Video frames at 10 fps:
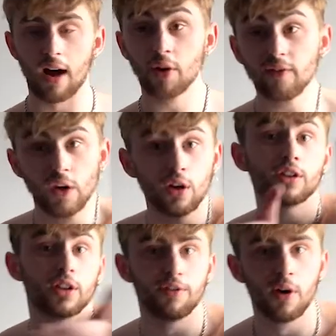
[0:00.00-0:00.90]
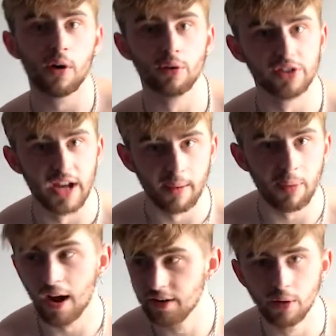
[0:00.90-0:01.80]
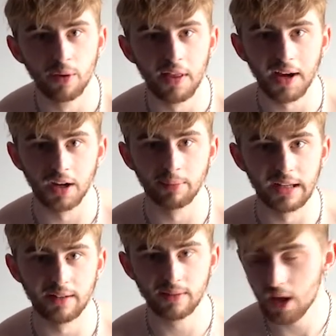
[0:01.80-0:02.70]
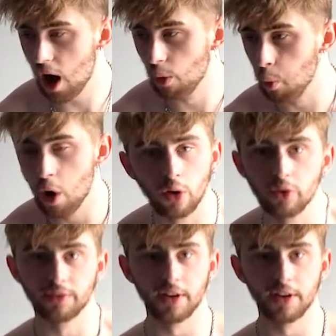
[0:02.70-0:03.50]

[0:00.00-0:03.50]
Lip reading: I've not even looked at the photos yet, but I know that they're gonna be a world of